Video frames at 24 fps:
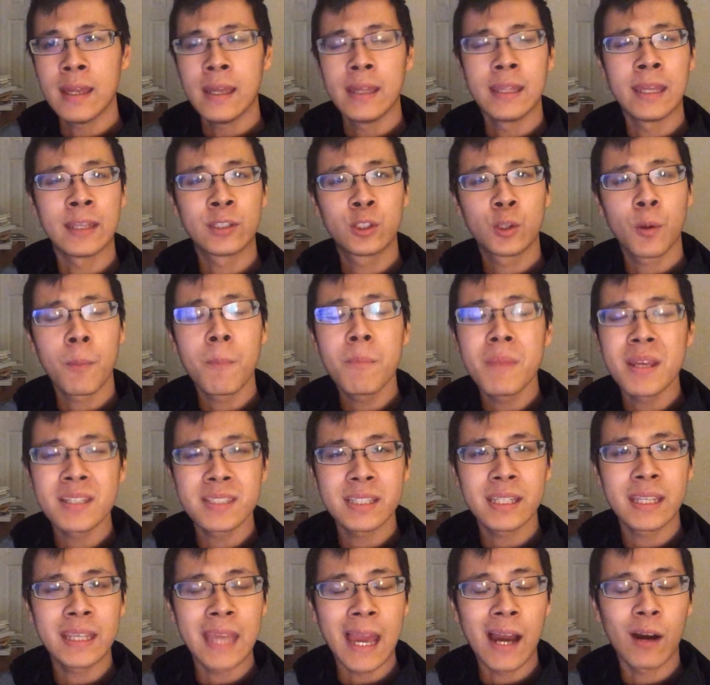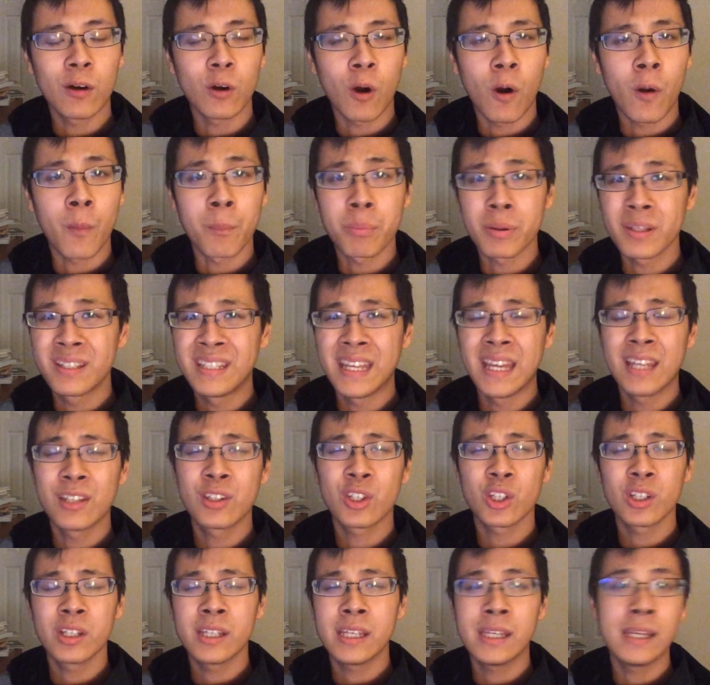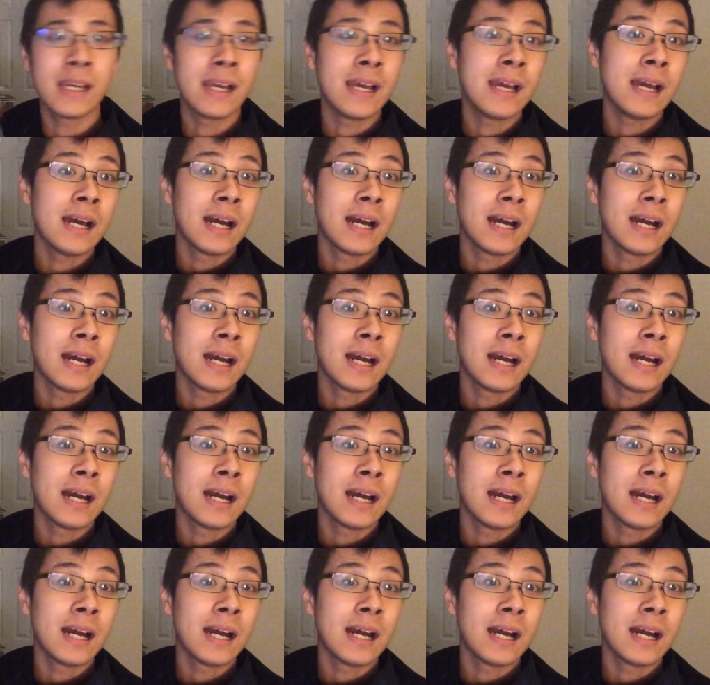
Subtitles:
that you're missing out on potentially